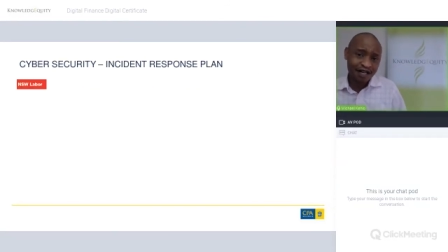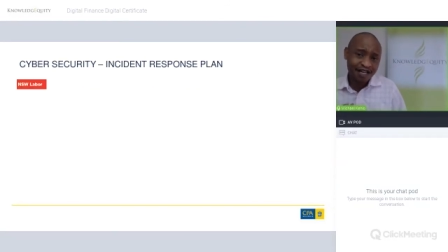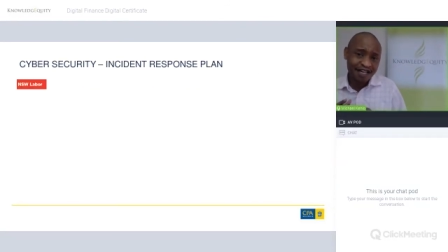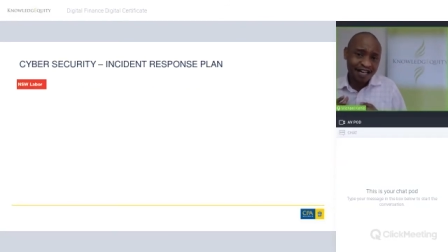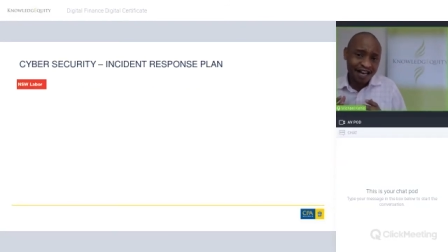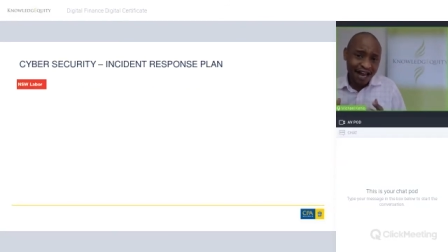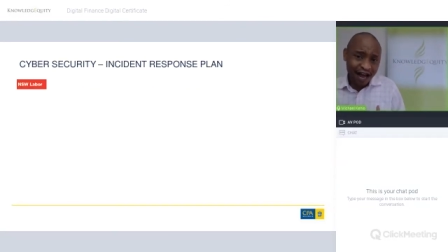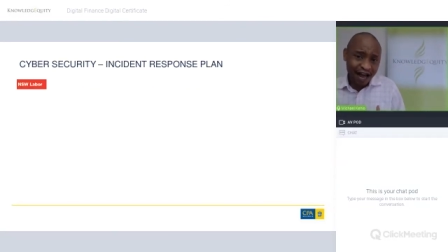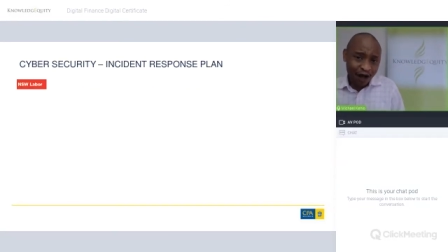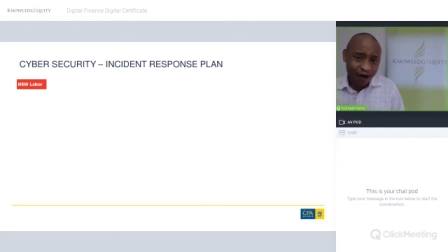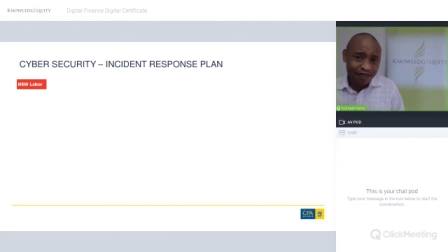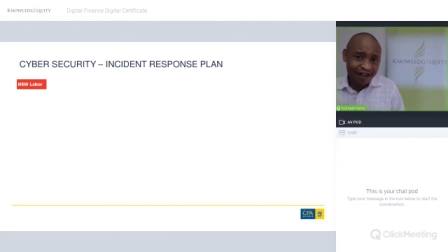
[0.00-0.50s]

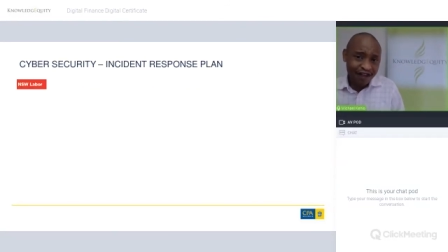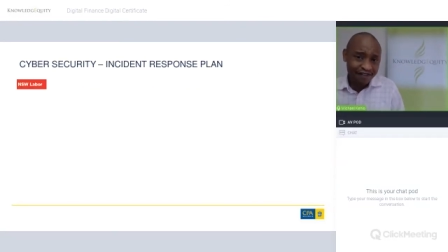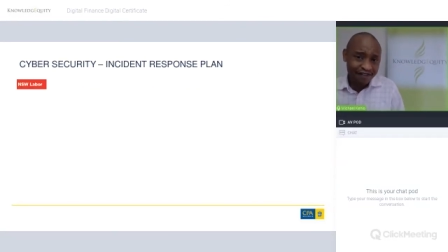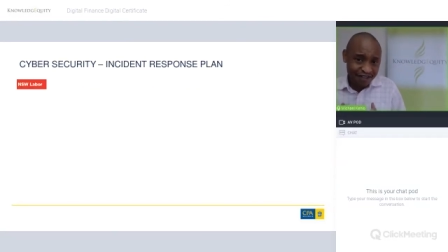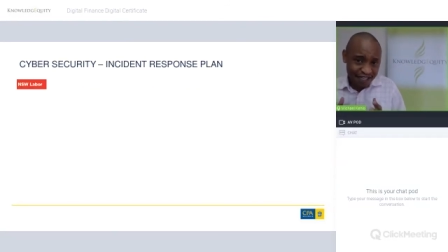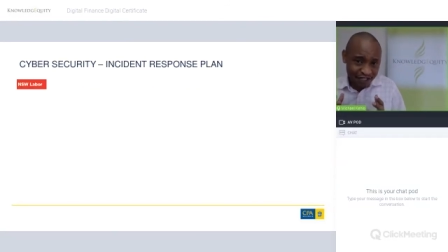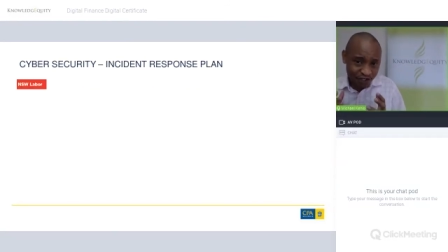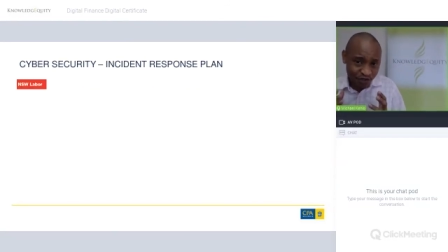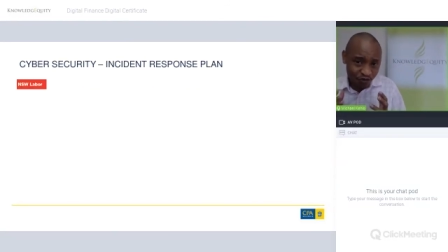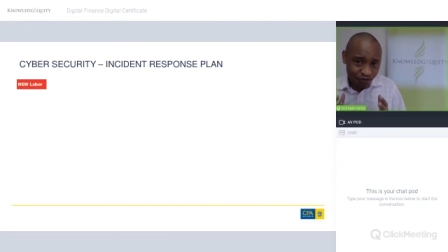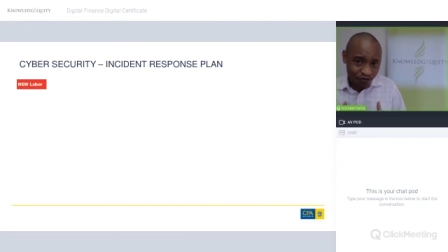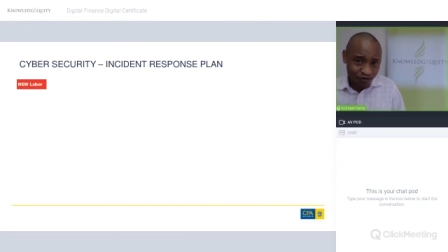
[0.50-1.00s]
Now that
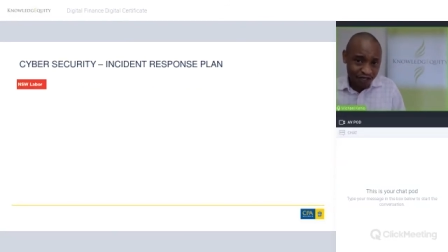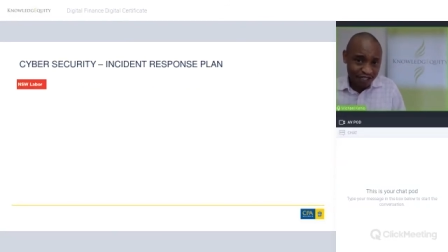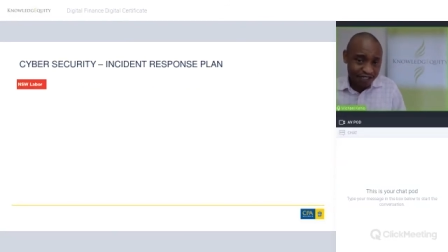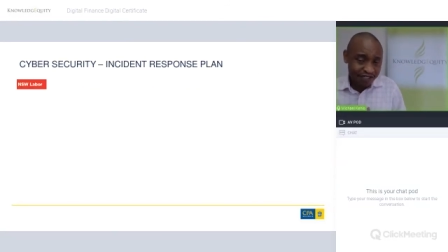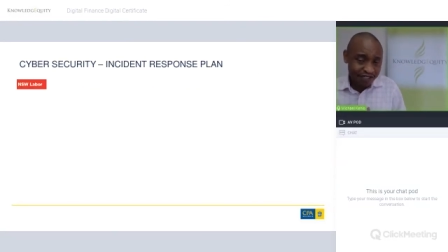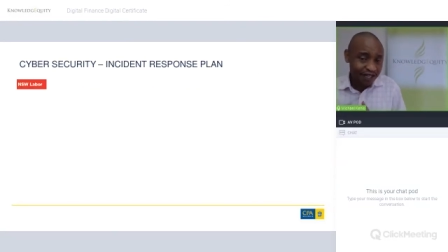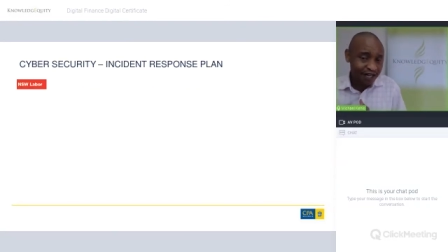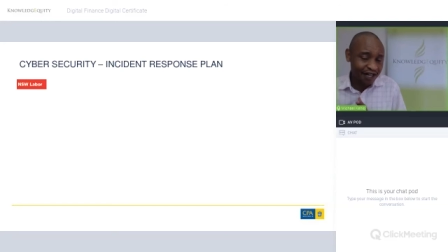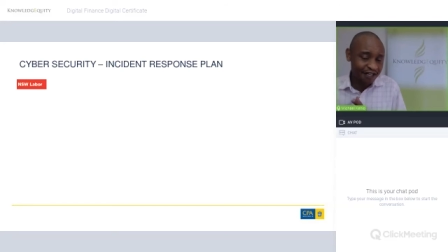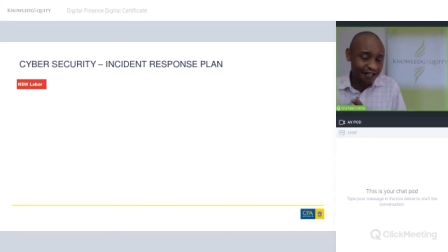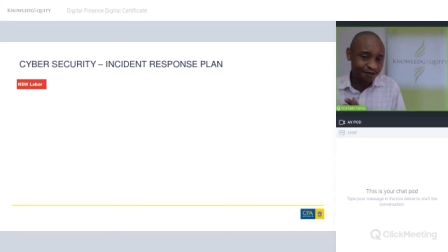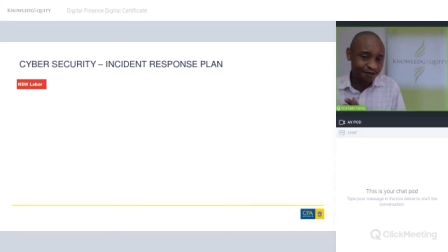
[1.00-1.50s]
this
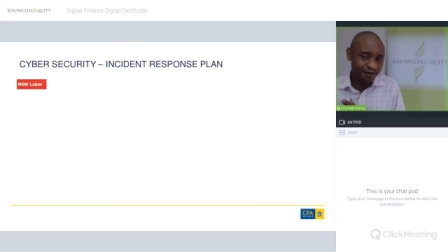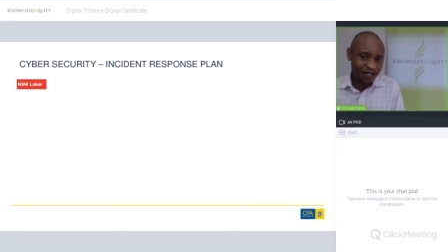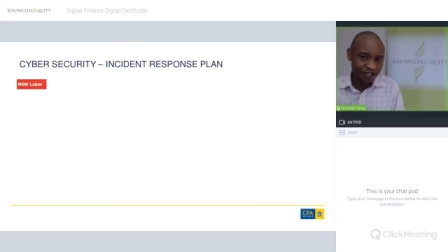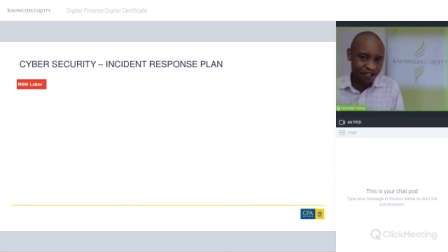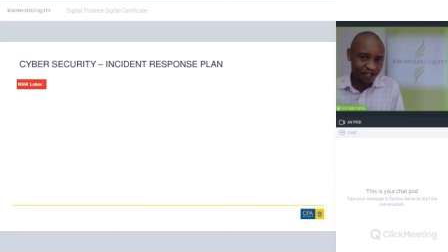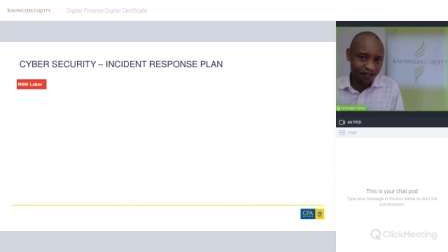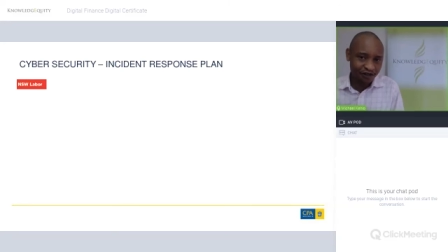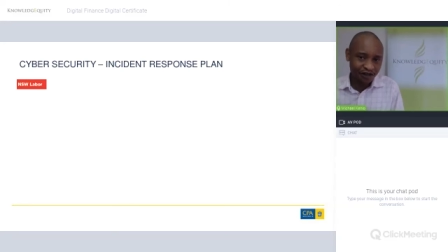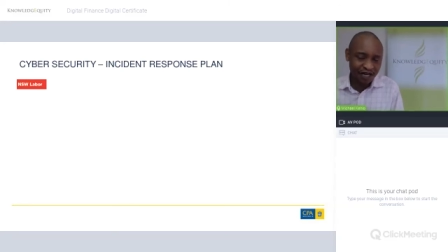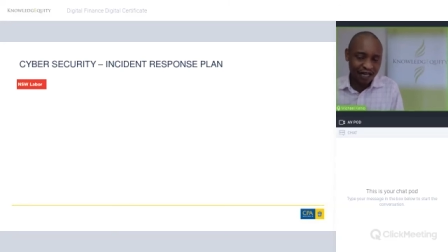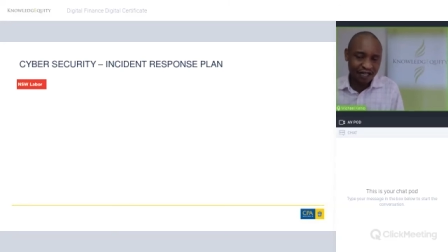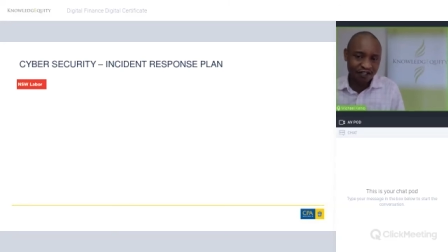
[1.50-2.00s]
risk has
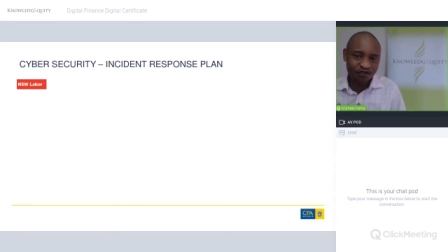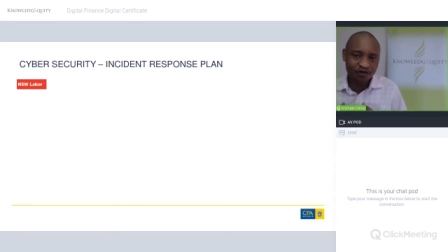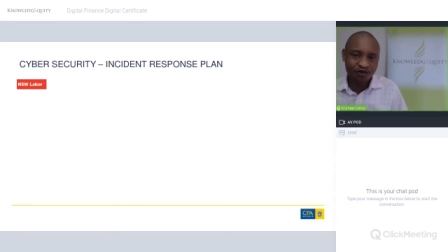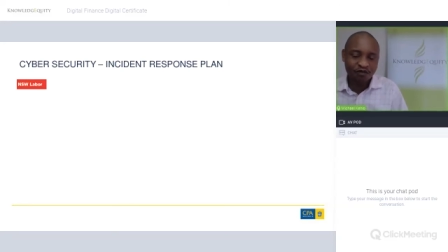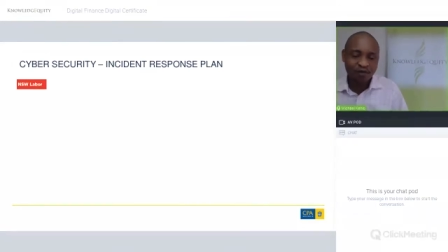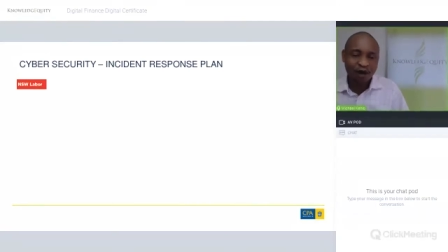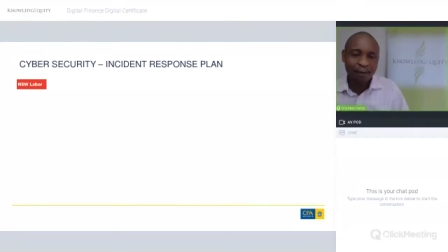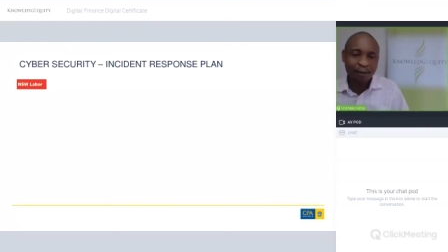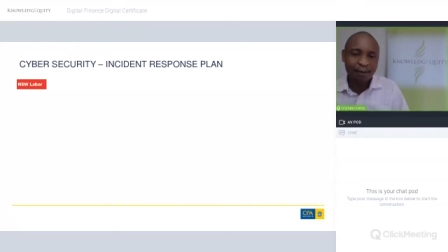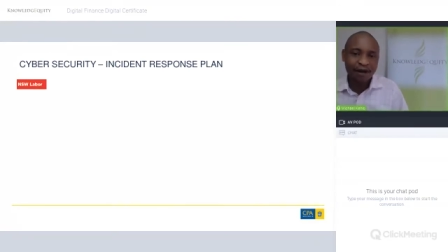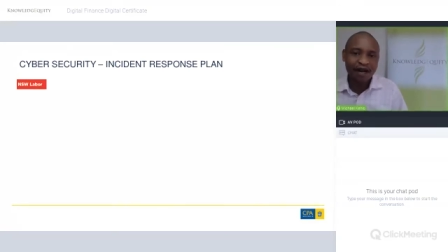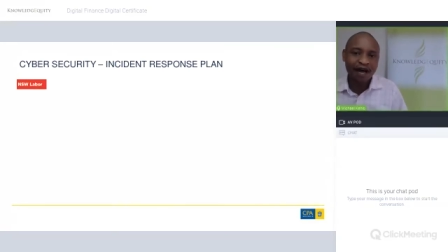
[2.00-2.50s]
materialized,
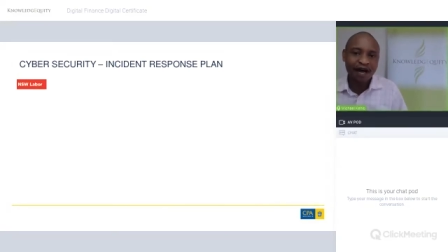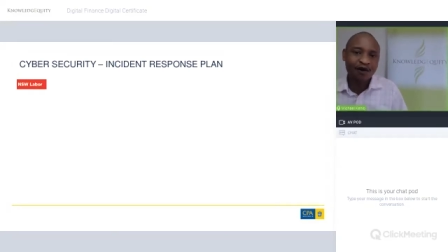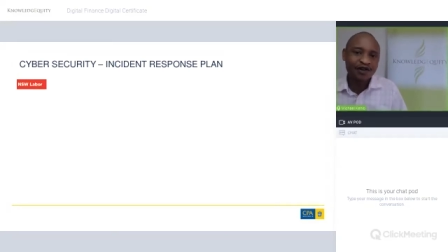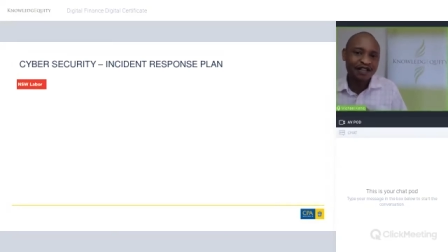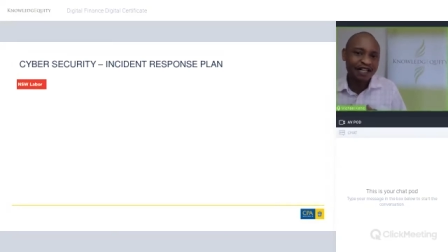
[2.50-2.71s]
remember now,